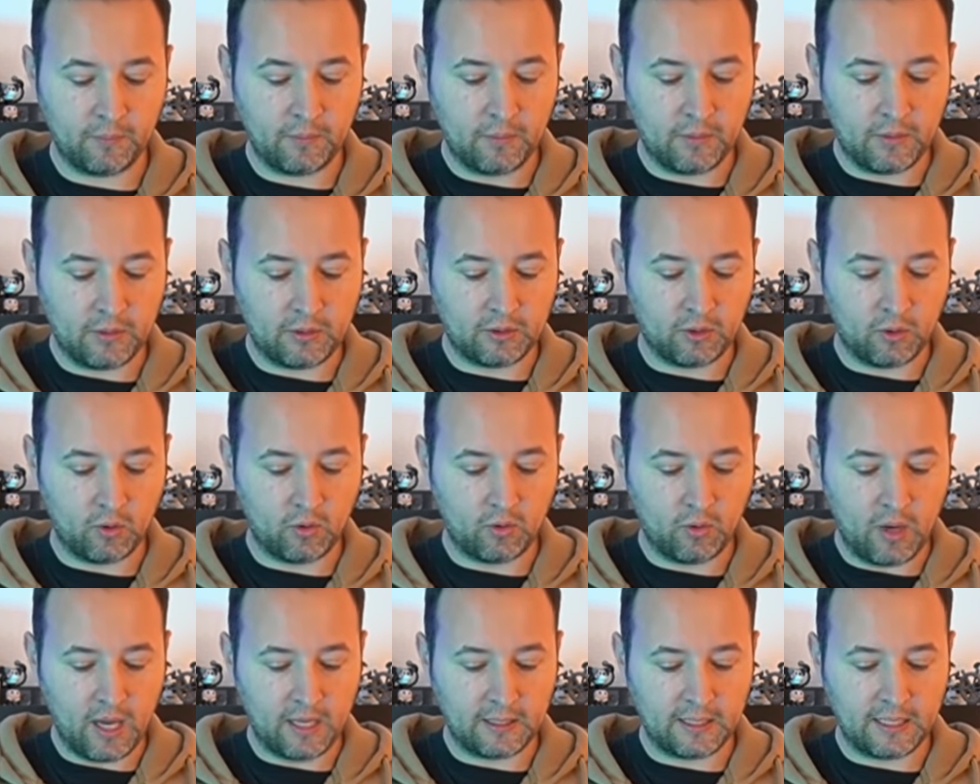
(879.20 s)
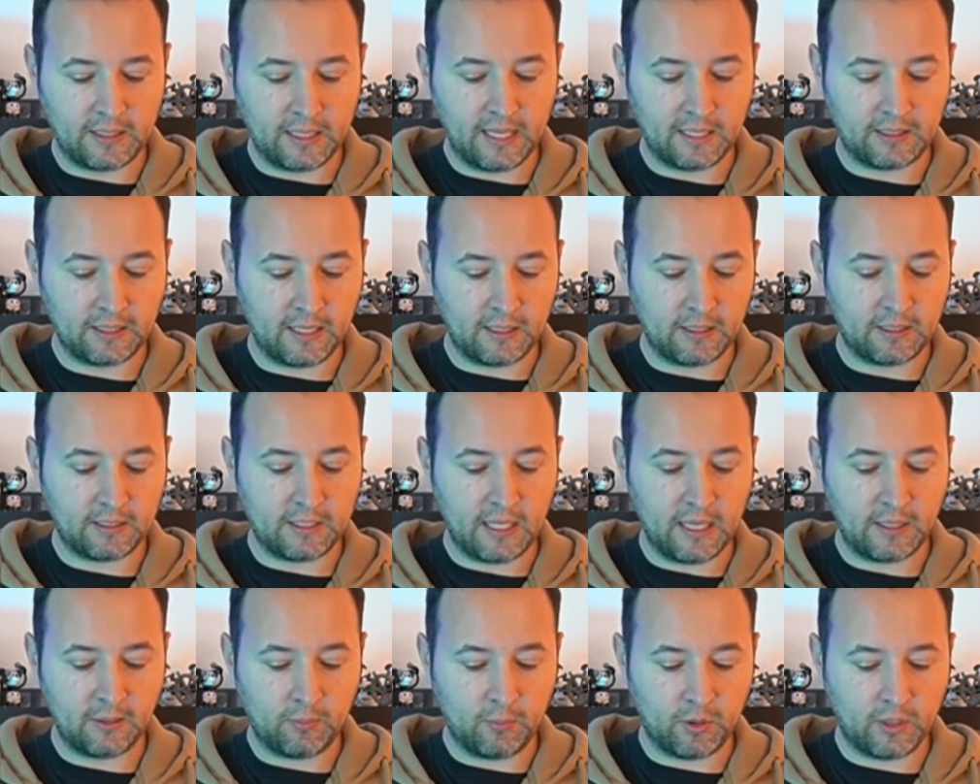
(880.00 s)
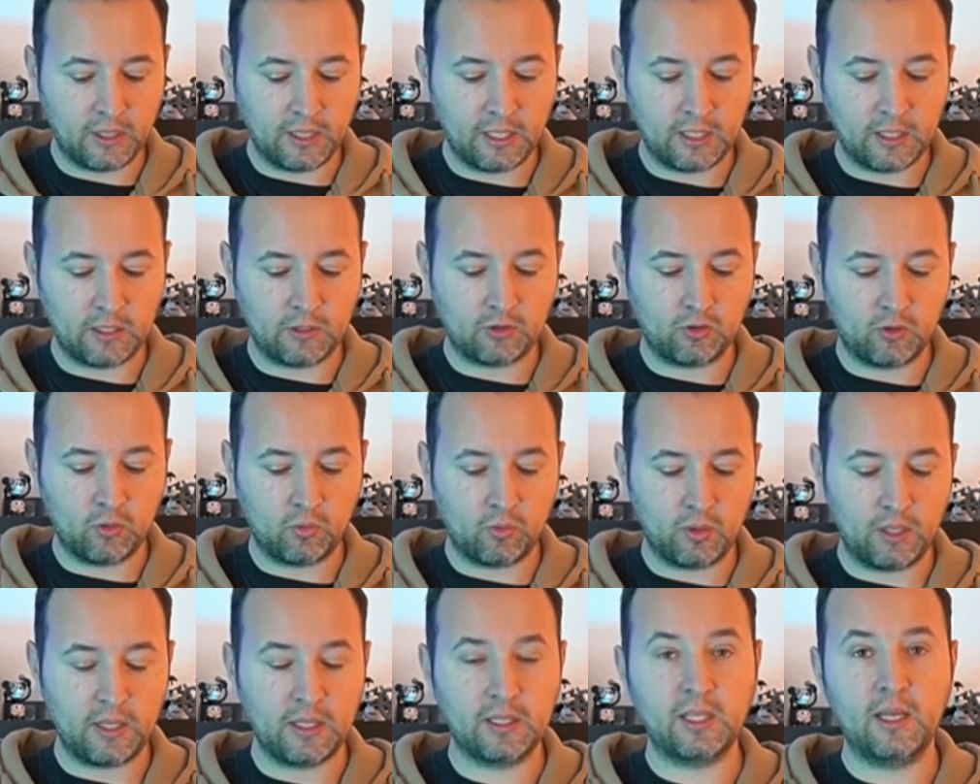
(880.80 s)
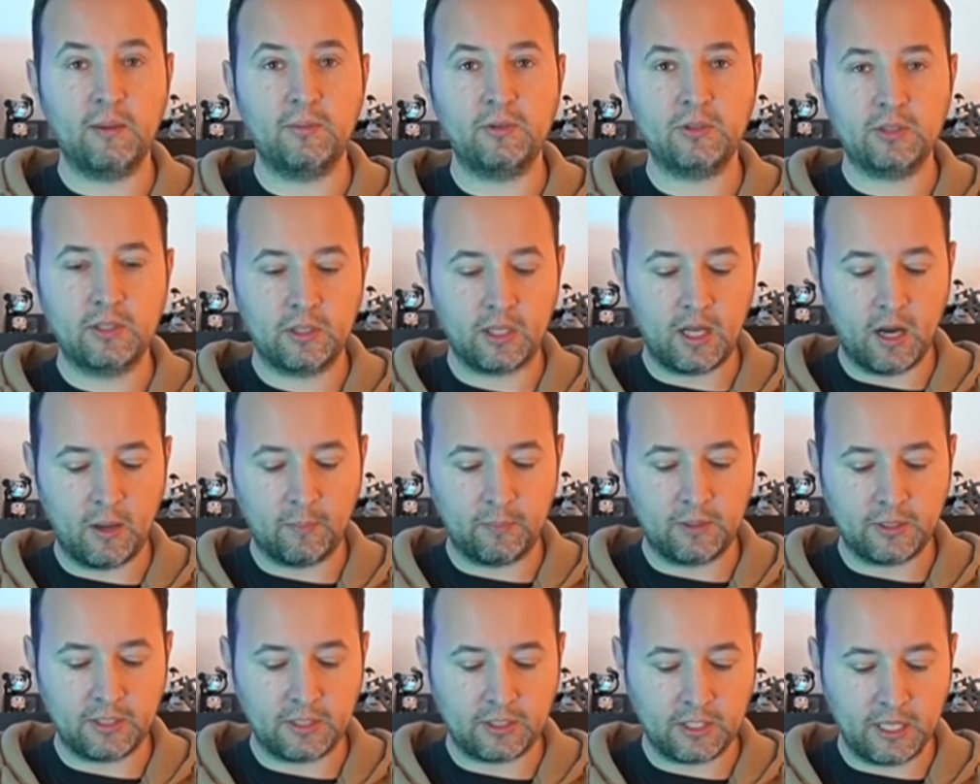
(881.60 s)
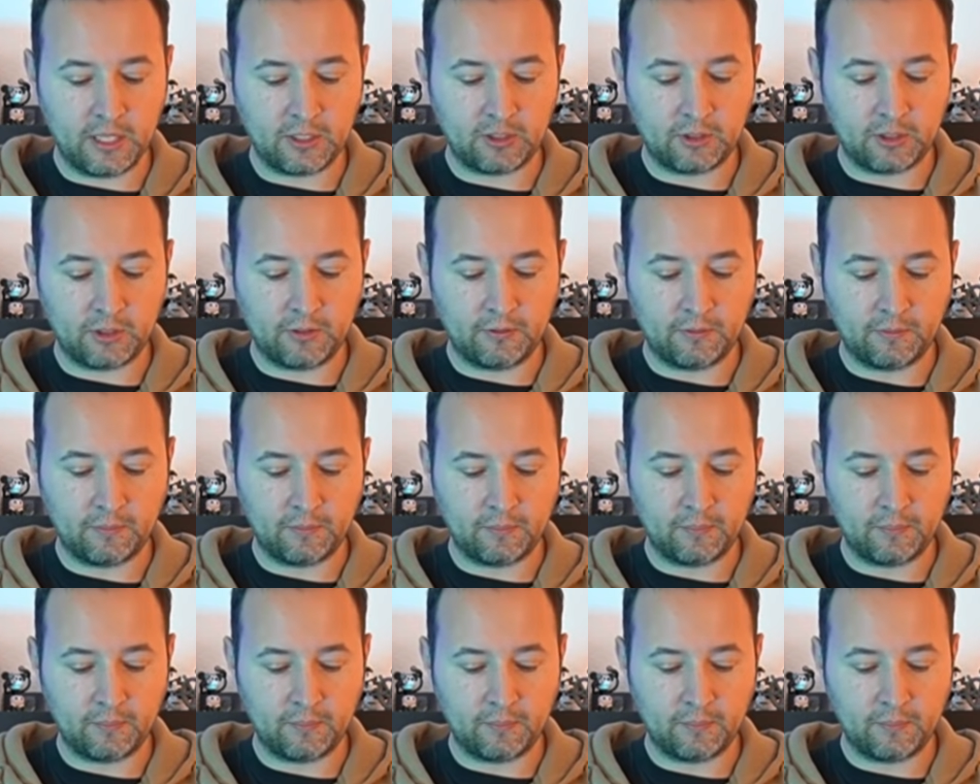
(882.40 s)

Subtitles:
So I think that's understandable here too when it comes to carpet detection.